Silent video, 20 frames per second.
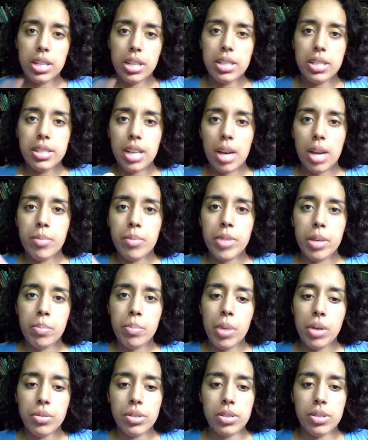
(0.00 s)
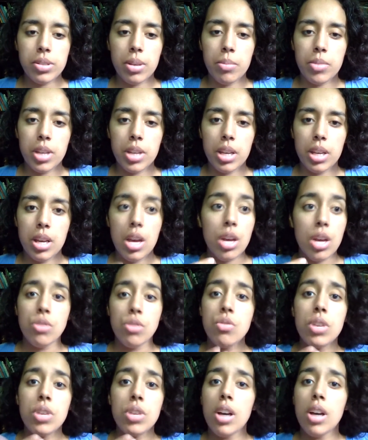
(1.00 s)
Anytime they post something,
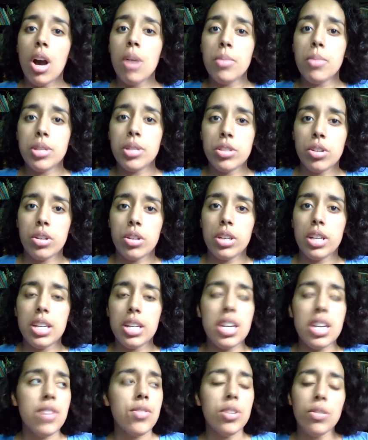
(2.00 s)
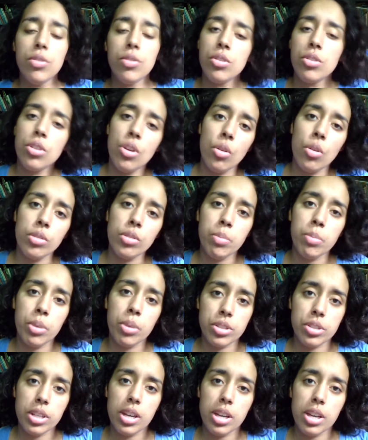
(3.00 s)
you can comment on it, even if you're the only
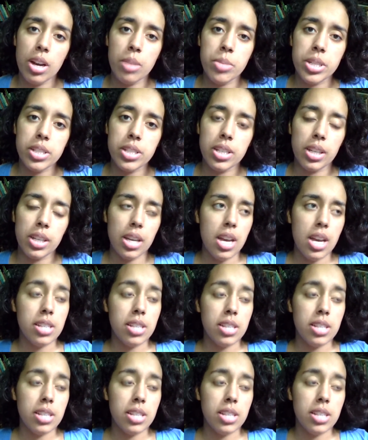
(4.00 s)
person commenting.